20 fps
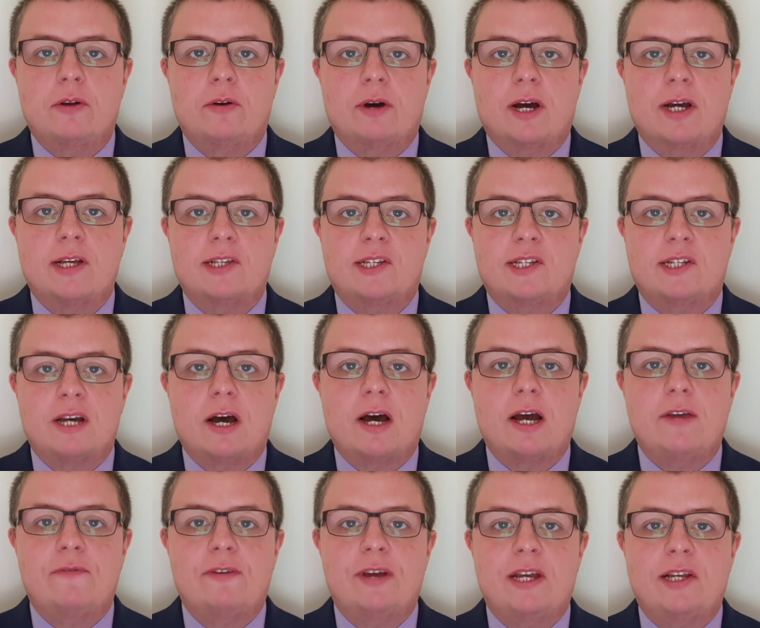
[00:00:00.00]
let's
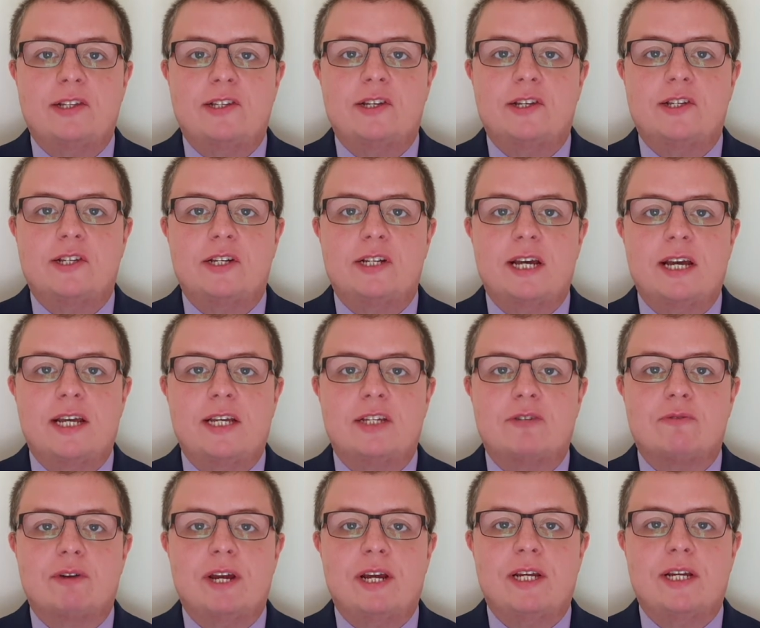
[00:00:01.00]
dive into today's
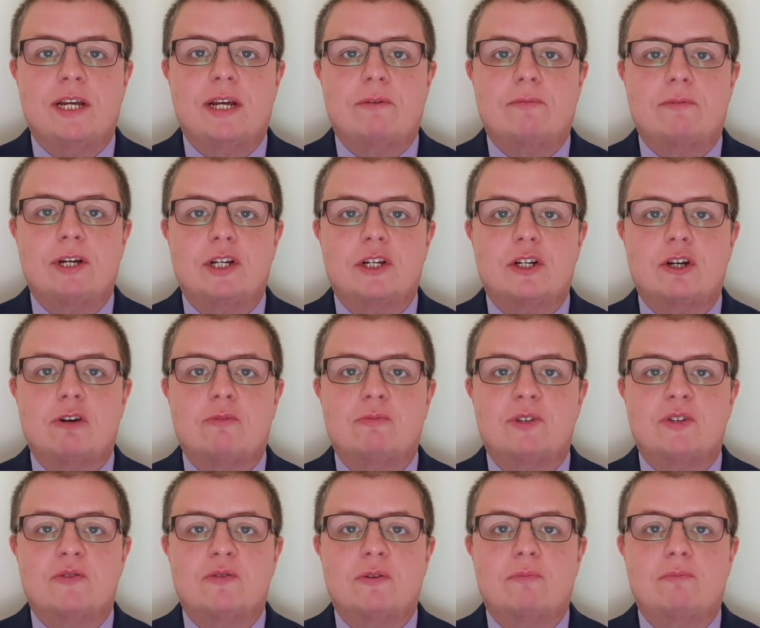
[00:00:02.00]
reading, which
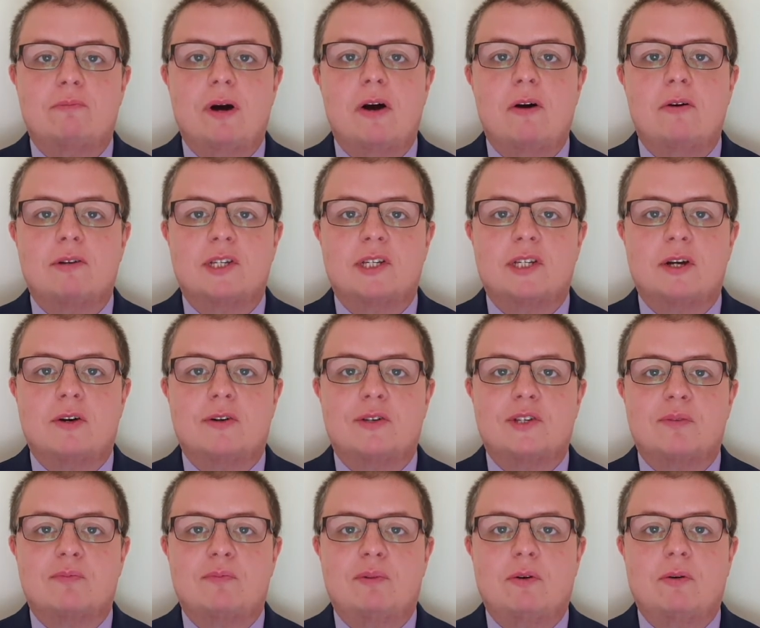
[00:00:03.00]
comes from Mark's
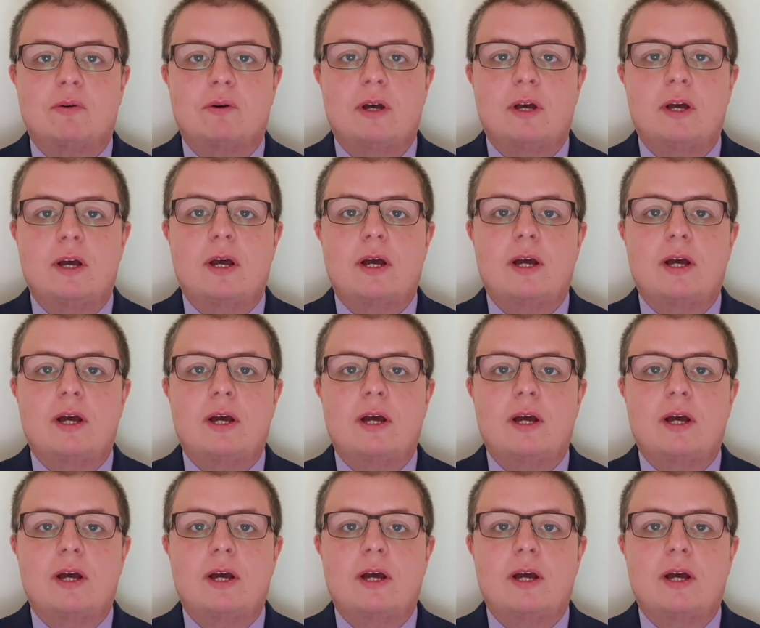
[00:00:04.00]
Gospel,